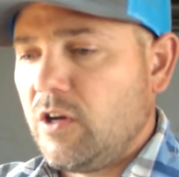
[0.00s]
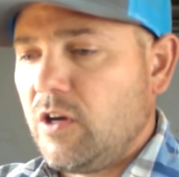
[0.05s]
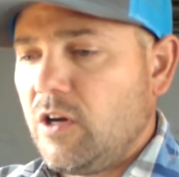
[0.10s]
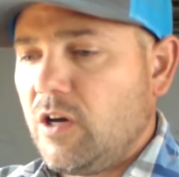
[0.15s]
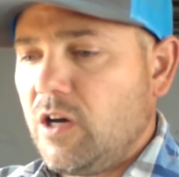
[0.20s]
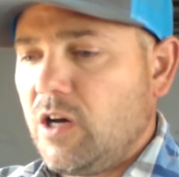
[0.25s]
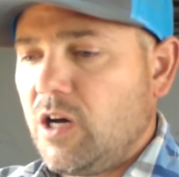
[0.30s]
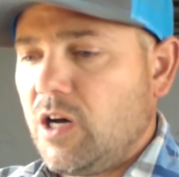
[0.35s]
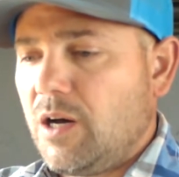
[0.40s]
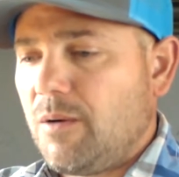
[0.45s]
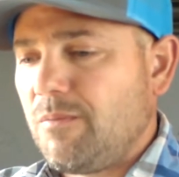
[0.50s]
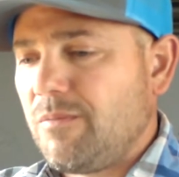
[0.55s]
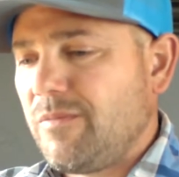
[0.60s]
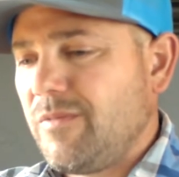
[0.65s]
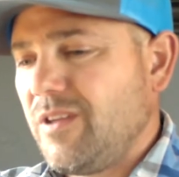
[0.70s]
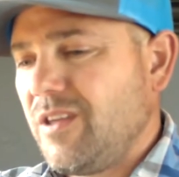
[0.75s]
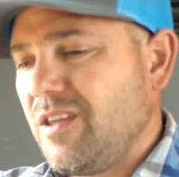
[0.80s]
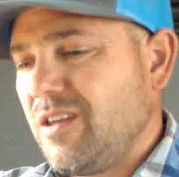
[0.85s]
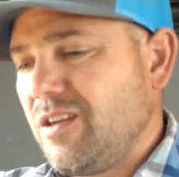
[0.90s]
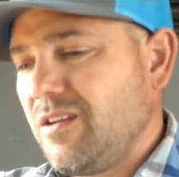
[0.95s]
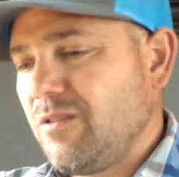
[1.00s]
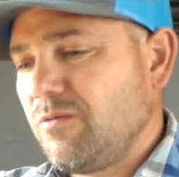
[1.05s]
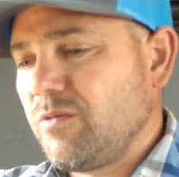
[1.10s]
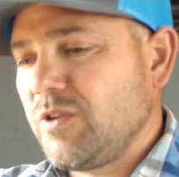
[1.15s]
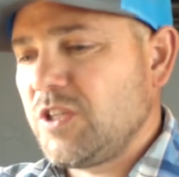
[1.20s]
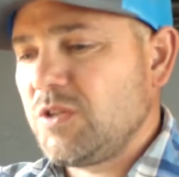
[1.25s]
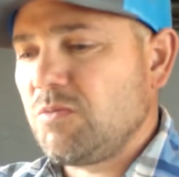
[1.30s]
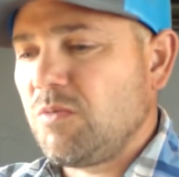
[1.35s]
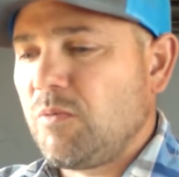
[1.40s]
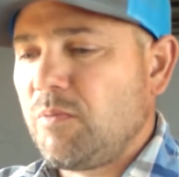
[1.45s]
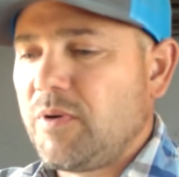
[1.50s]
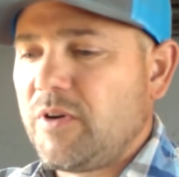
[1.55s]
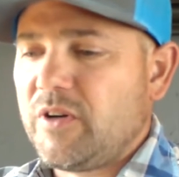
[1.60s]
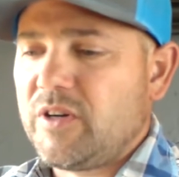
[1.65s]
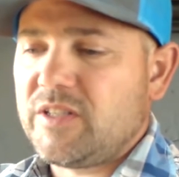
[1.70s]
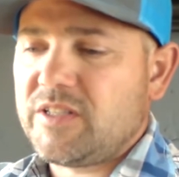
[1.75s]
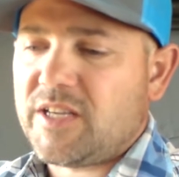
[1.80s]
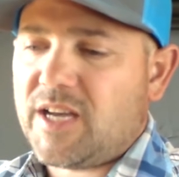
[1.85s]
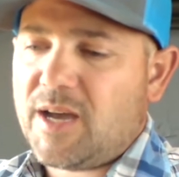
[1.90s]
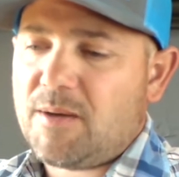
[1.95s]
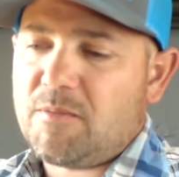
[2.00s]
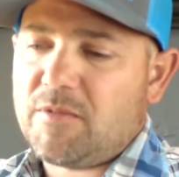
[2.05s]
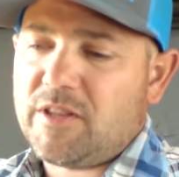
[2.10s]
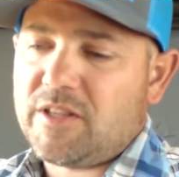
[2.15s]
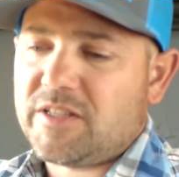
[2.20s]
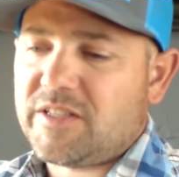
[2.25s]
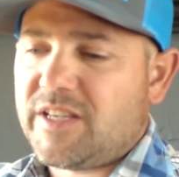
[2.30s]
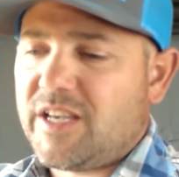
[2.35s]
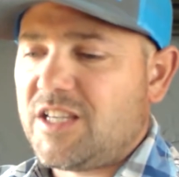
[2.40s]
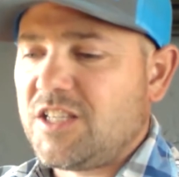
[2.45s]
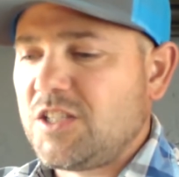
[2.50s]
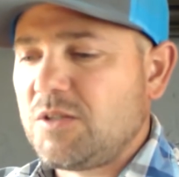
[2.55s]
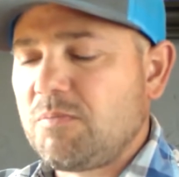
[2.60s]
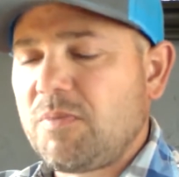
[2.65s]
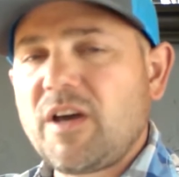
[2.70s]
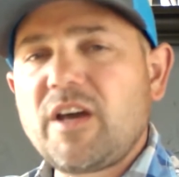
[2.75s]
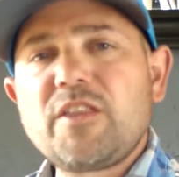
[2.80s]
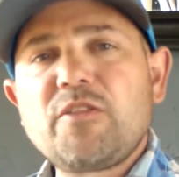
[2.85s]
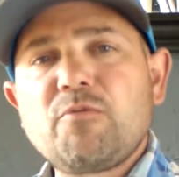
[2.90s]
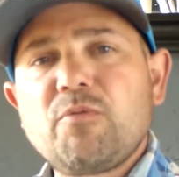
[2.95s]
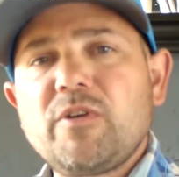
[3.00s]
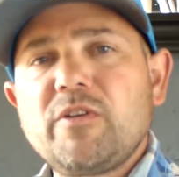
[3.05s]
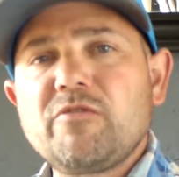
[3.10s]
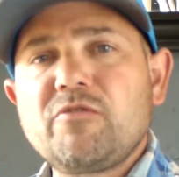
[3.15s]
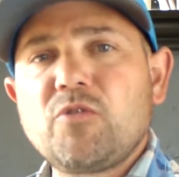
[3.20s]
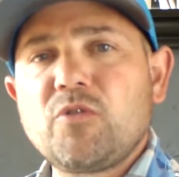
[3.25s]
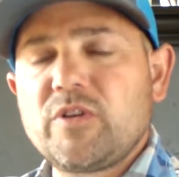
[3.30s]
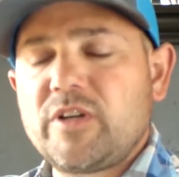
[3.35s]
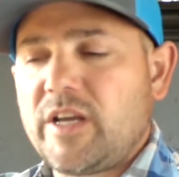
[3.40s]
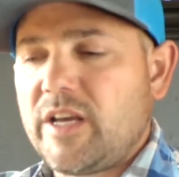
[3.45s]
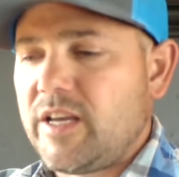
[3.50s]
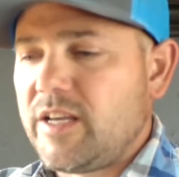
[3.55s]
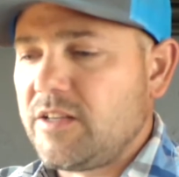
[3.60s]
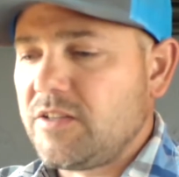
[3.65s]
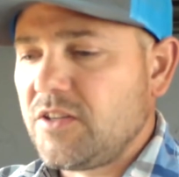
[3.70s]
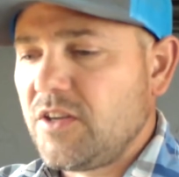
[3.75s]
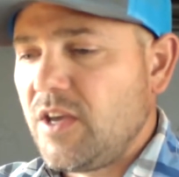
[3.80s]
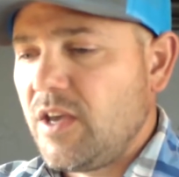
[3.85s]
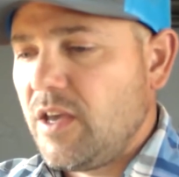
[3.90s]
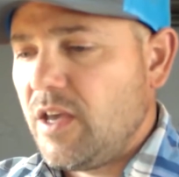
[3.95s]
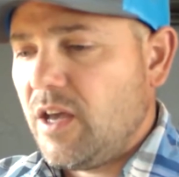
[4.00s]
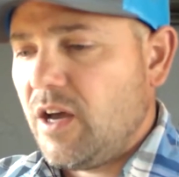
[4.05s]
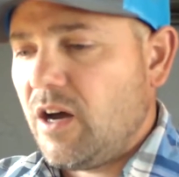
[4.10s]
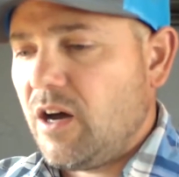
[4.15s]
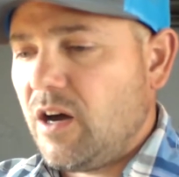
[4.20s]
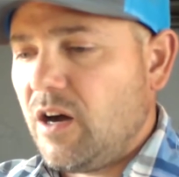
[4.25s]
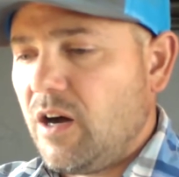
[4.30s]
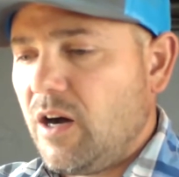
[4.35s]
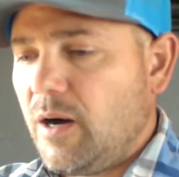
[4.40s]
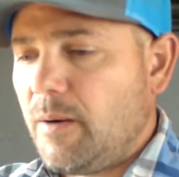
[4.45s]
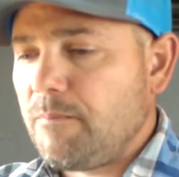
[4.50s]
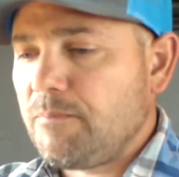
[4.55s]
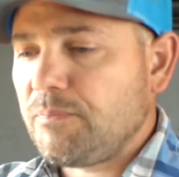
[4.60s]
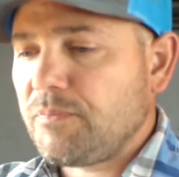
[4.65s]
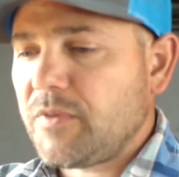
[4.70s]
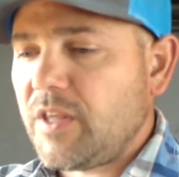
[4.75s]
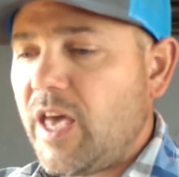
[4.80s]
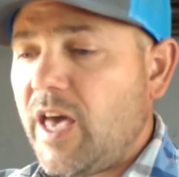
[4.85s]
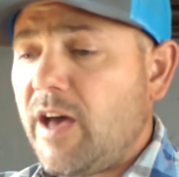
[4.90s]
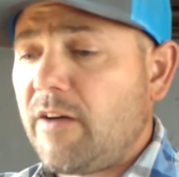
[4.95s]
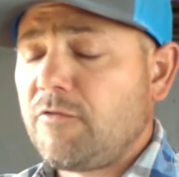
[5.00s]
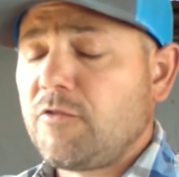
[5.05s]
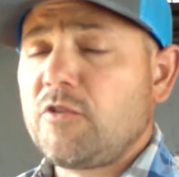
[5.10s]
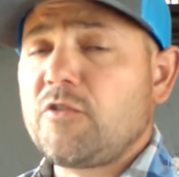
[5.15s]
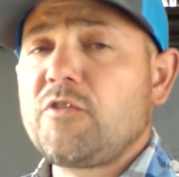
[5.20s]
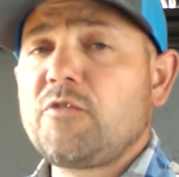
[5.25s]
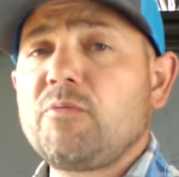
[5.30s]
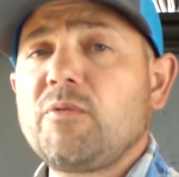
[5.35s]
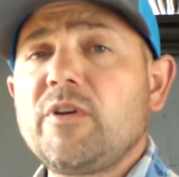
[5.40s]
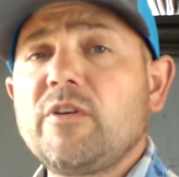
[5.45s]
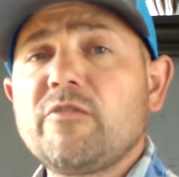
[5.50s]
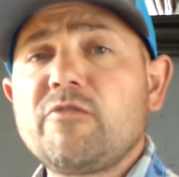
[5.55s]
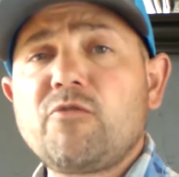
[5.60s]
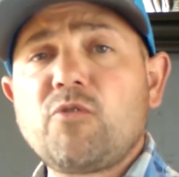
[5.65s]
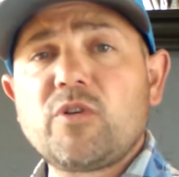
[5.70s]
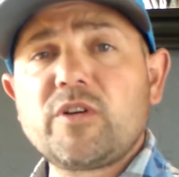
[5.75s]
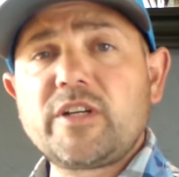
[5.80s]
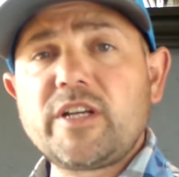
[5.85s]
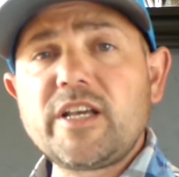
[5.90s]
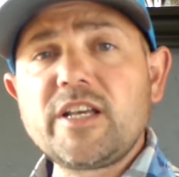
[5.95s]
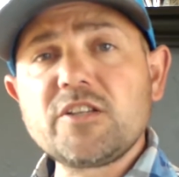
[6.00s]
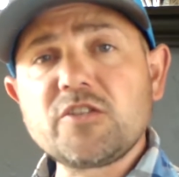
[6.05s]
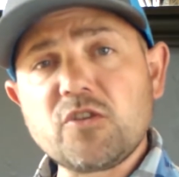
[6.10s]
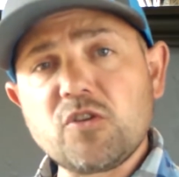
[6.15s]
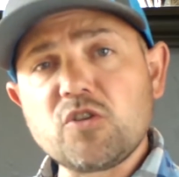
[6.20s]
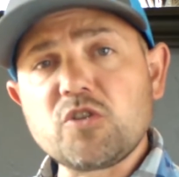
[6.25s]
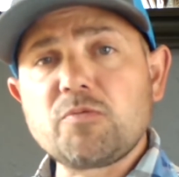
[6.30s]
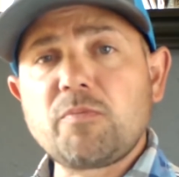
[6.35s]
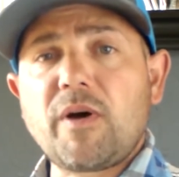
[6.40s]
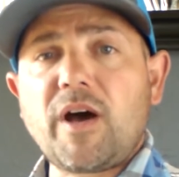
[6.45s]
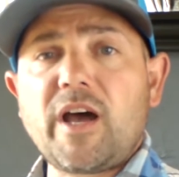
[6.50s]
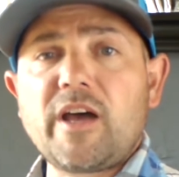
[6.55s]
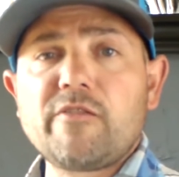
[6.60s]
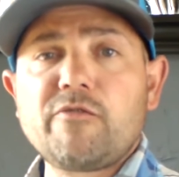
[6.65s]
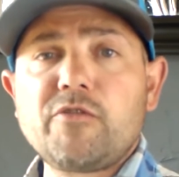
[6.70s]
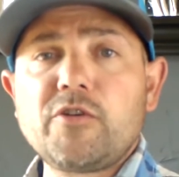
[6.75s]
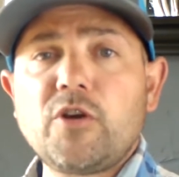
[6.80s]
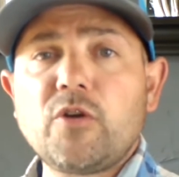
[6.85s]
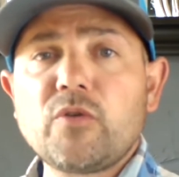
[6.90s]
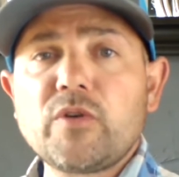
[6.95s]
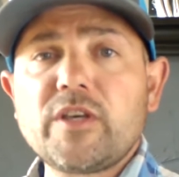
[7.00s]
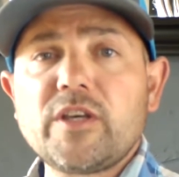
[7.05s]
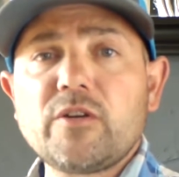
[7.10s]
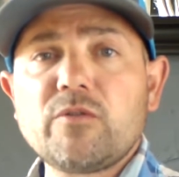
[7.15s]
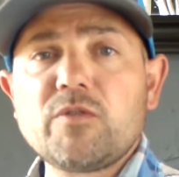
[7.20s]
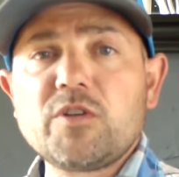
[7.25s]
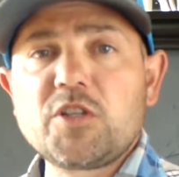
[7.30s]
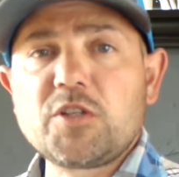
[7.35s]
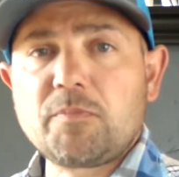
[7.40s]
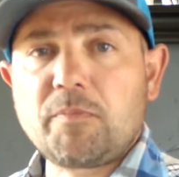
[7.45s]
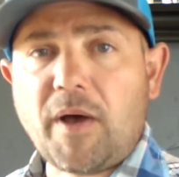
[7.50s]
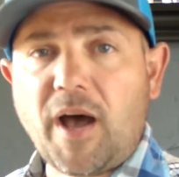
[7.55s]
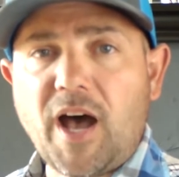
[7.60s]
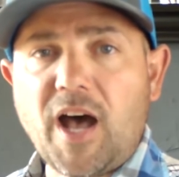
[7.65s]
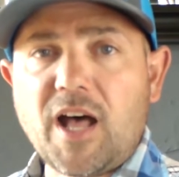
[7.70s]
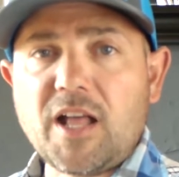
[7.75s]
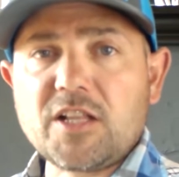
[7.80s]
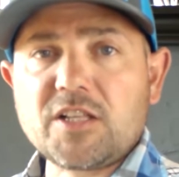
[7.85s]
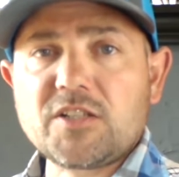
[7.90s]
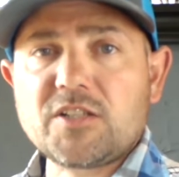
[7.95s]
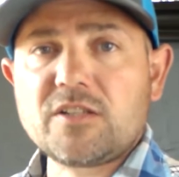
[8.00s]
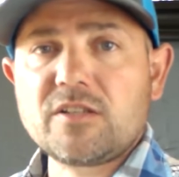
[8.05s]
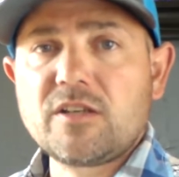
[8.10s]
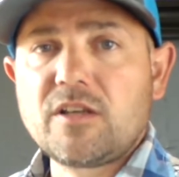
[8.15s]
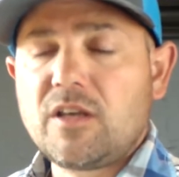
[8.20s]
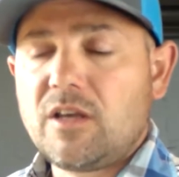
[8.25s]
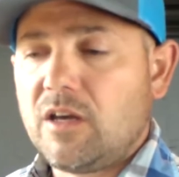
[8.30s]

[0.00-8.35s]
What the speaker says: A reasonable period of time in this case is probably 3 or 4 days. After 3 or 4 days goes by, if we don't get a response